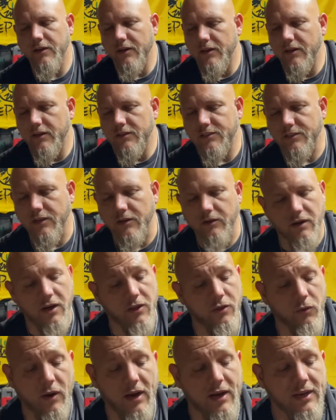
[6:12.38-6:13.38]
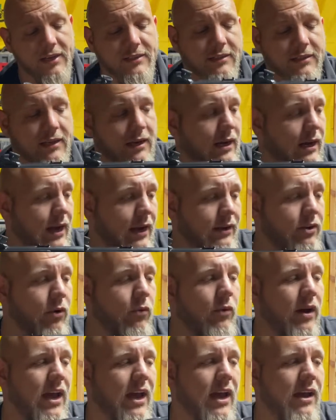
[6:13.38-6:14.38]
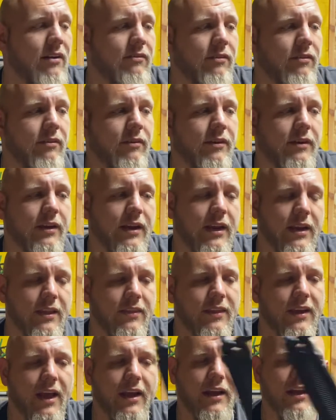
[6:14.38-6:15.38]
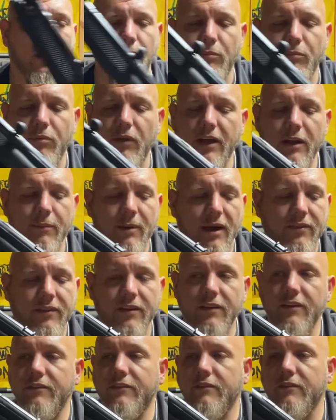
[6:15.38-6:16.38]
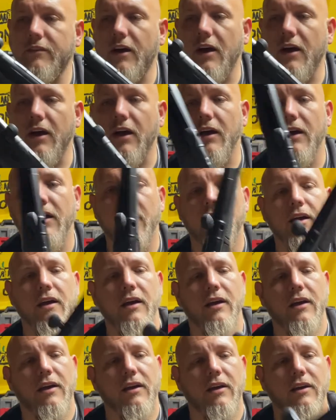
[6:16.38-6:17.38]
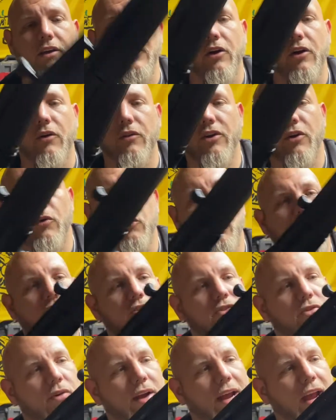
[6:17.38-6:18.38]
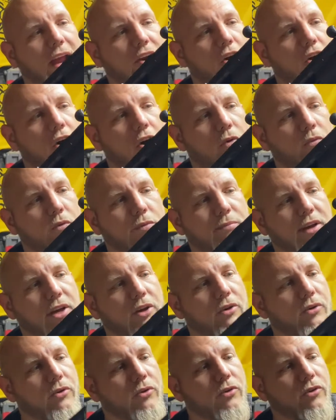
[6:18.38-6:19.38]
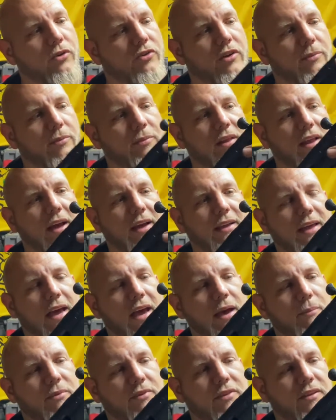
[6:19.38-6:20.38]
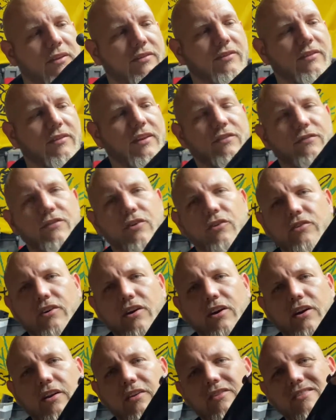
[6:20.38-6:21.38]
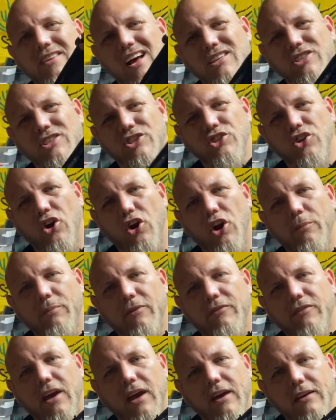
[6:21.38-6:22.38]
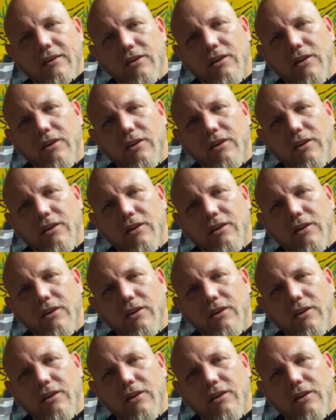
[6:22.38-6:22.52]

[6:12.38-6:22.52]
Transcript: So otherwise, I don't have anything I can complain about this. The original handguard would be cool or something like that, but this feels good. It's not sharp. If you got